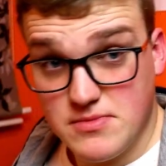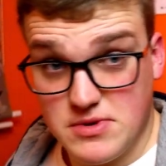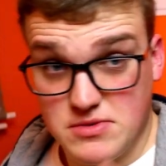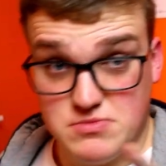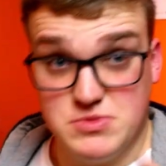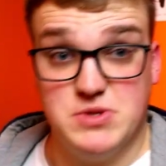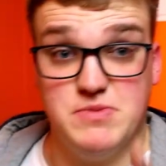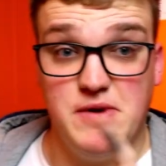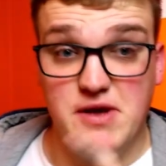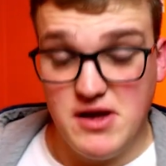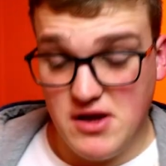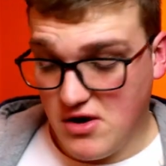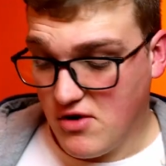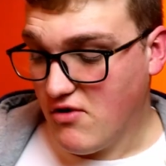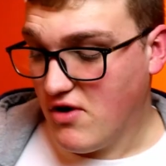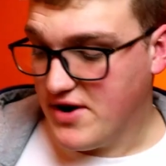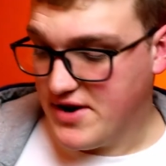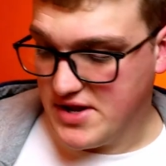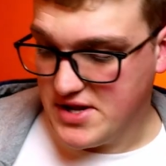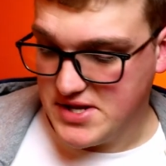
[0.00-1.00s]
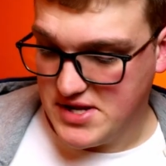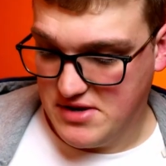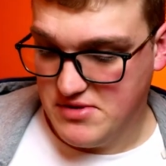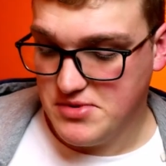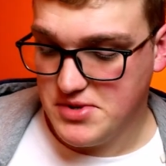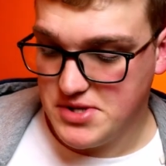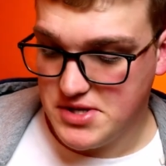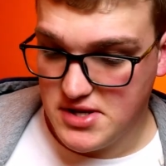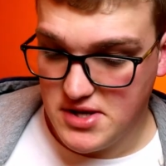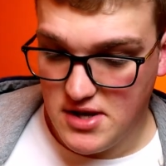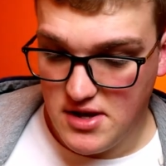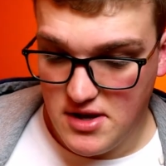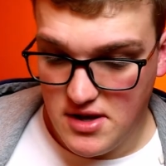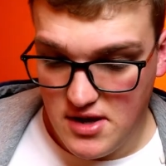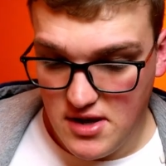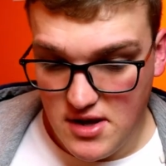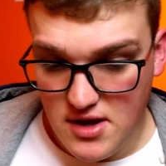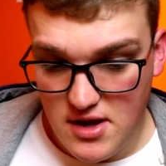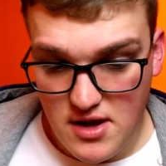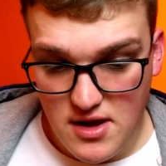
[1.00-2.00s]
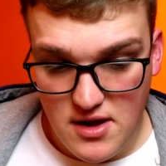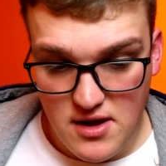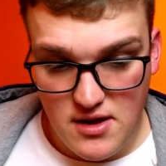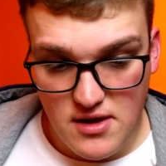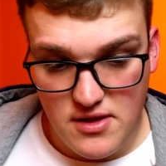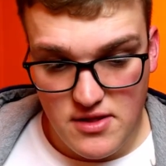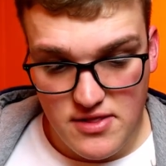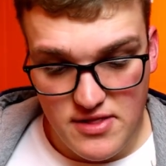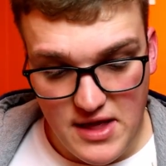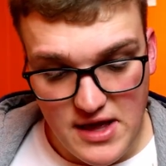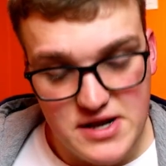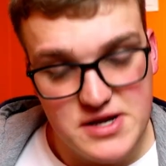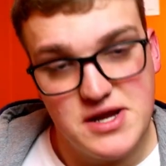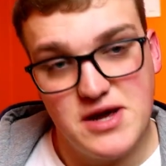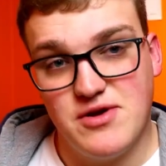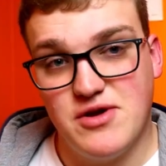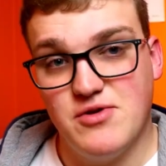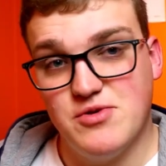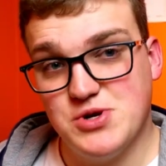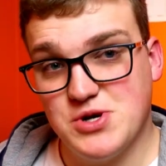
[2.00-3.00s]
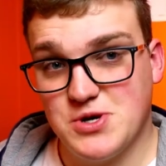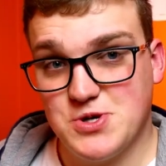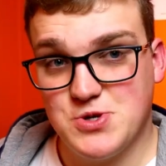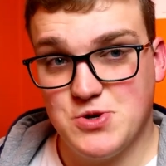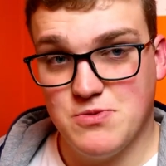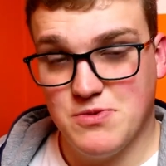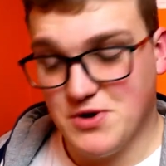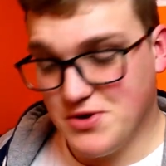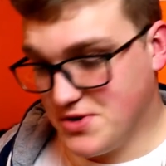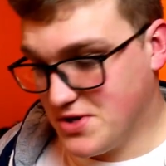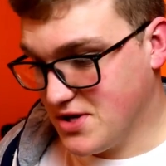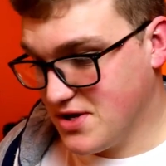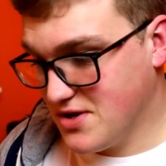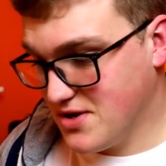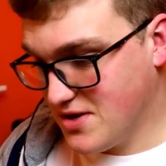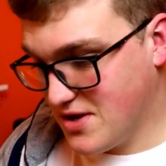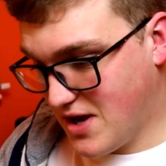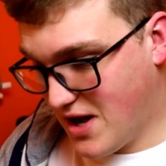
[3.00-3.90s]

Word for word: And speaking of grinding sounds, that's how you adjust your motor.